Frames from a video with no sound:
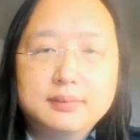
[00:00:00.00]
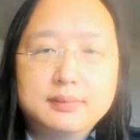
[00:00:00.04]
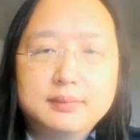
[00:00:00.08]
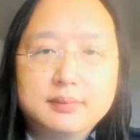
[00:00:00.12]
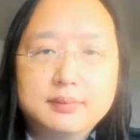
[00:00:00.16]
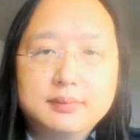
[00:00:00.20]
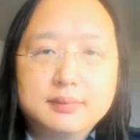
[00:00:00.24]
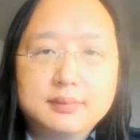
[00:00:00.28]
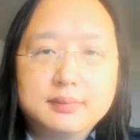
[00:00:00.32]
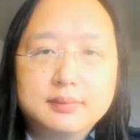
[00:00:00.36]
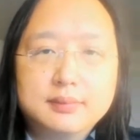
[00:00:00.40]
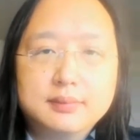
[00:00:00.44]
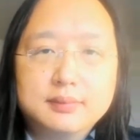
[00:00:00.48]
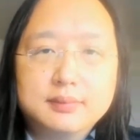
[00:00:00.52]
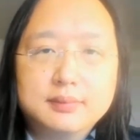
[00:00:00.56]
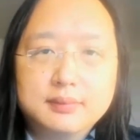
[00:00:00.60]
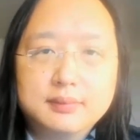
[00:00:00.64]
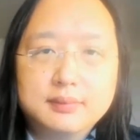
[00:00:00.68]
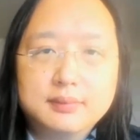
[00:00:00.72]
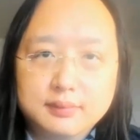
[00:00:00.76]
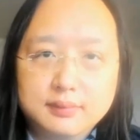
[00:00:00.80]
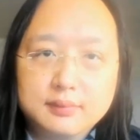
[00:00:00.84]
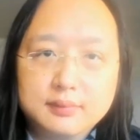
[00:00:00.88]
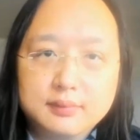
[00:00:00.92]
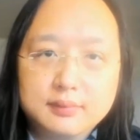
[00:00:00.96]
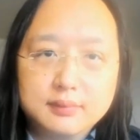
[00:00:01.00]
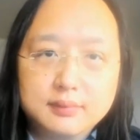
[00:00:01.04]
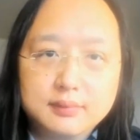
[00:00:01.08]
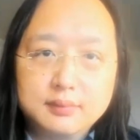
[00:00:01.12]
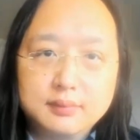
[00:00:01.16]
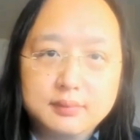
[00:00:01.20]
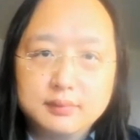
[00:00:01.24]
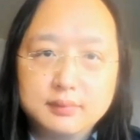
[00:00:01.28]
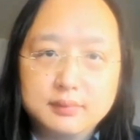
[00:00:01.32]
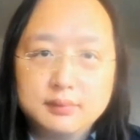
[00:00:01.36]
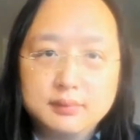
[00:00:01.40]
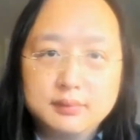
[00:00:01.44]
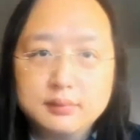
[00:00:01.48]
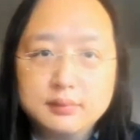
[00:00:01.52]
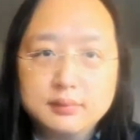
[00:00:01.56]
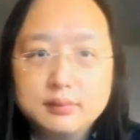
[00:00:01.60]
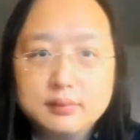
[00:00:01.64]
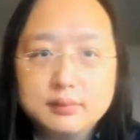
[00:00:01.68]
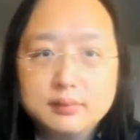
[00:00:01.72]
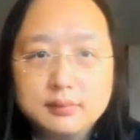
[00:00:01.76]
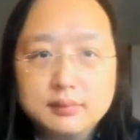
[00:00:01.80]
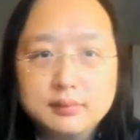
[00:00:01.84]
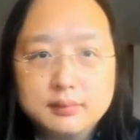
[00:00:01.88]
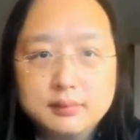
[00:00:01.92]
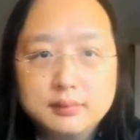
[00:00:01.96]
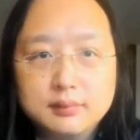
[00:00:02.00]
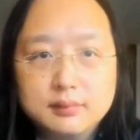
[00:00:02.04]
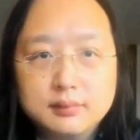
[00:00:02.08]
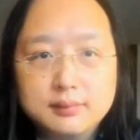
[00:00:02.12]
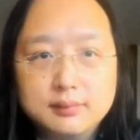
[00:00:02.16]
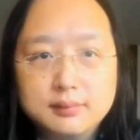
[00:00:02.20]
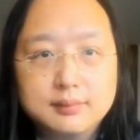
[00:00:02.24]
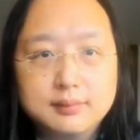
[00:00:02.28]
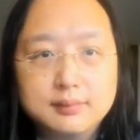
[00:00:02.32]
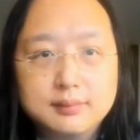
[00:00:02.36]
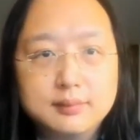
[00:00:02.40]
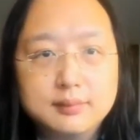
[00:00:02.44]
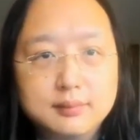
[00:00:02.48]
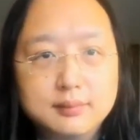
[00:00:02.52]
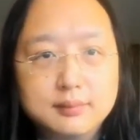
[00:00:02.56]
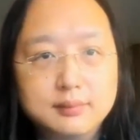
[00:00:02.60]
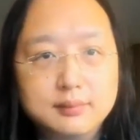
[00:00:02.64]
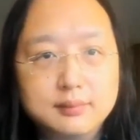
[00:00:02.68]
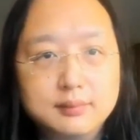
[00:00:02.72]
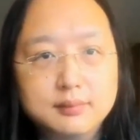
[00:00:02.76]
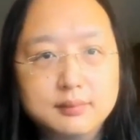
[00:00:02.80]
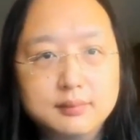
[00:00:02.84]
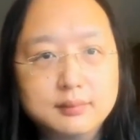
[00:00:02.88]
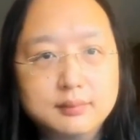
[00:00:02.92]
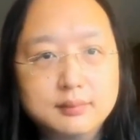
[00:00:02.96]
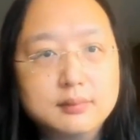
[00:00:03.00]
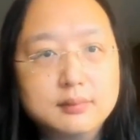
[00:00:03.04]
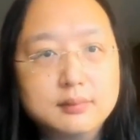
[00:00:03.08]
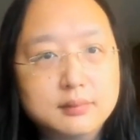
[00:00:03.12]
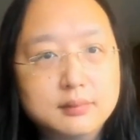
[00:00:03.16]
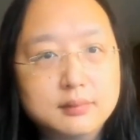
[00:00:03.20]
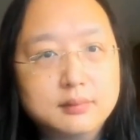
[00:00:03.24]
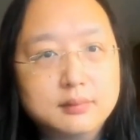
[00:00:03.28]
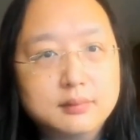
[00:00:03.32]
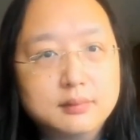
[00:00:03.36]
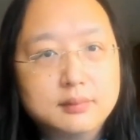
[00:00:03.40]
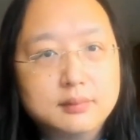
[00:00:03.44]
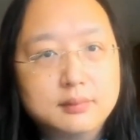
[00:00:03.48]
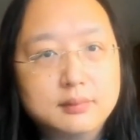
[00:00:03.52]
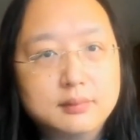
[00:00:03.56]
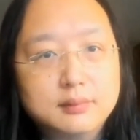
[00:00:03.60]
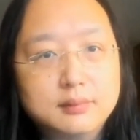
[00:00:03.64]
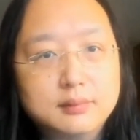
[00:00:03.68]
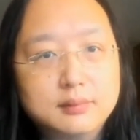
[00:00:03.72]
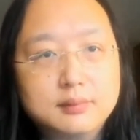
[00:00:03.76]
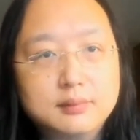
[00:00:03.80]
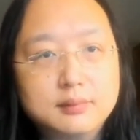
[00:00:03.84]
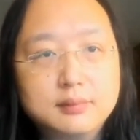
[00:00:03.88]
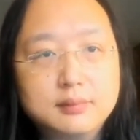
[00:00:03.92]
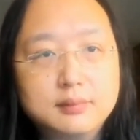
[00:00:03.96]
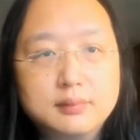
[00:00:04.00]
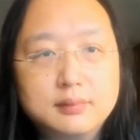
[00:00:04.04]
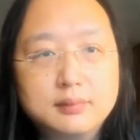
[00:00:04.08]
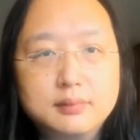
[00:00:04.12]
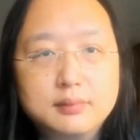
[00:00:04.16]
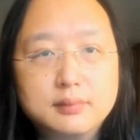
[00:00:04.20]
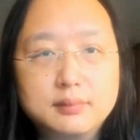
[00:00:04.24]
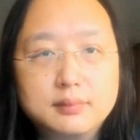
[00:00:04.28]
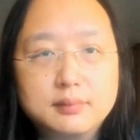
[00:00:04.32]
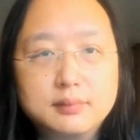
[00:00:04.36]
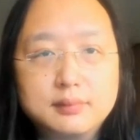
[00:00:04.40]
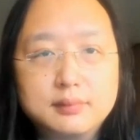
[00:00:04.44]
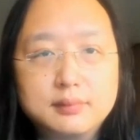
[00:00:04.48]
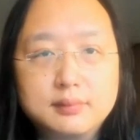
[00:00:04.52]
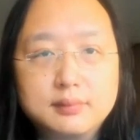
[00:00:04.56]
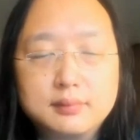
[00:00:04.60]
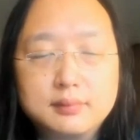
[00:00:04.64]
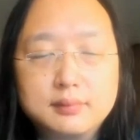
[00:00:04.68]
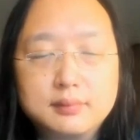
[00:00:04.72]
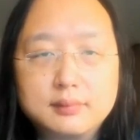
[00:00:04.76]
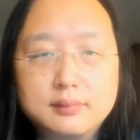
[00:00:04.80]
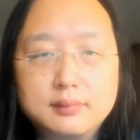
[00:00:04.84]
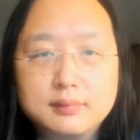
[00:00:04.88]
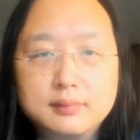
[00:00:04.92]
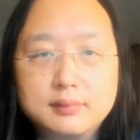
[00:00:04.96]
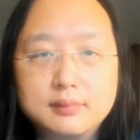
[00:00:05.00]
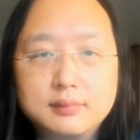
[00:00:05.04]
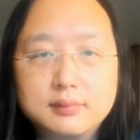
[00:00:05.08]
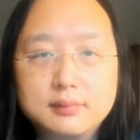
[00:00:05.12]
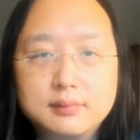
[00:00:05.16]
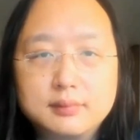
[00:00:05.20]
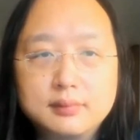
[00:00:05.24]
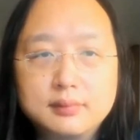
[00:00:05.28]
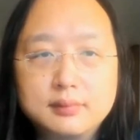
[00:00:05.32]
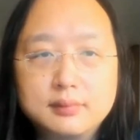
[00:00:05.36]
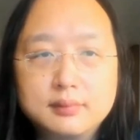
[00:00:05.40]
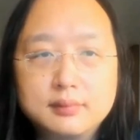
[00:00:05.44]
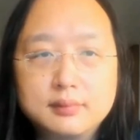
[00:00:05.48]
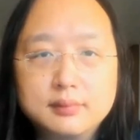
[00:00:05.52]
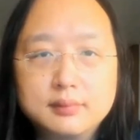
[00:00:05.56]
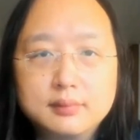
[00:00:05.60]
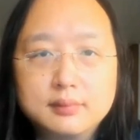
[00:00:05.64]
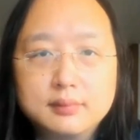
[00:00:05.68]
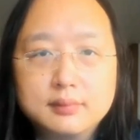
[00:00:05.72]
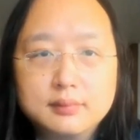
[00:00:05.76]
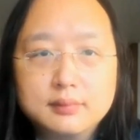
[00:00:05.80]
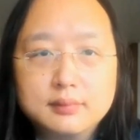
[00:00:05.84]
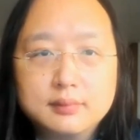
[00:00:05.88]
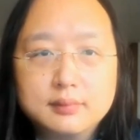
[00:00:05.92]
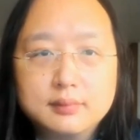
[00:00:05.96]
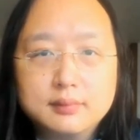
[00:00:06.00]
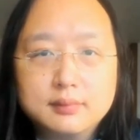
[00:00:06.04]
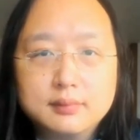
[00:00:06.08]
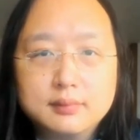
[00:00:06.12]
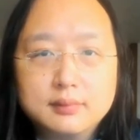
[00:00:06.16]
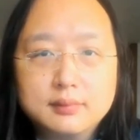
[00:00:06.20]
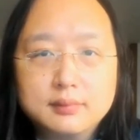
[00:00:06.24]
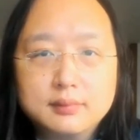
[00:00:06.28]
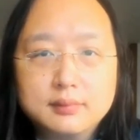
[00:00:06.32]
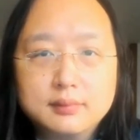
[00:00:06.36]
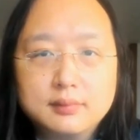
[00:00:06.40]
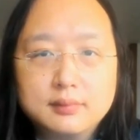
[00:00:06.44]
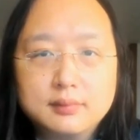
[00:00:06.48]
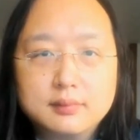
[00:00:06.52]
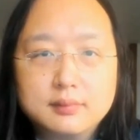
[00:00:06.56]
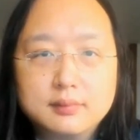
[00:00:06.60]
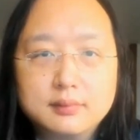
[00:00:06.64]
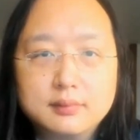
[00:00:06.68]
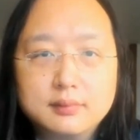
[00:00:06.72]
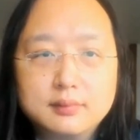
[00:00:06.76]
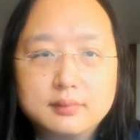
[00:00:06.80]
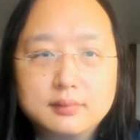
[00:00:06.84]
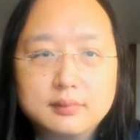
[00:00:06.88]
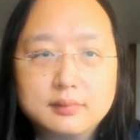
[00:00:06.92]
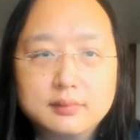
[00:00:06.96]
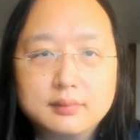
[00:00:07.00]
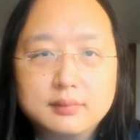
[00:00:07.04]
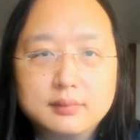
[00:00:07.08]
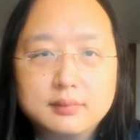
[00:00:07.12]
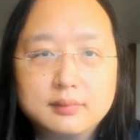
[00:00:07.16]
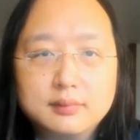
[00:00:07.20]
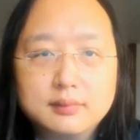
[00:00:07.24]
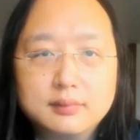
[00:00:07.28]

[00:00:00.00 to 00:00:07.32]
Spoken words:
This person isn't speaking.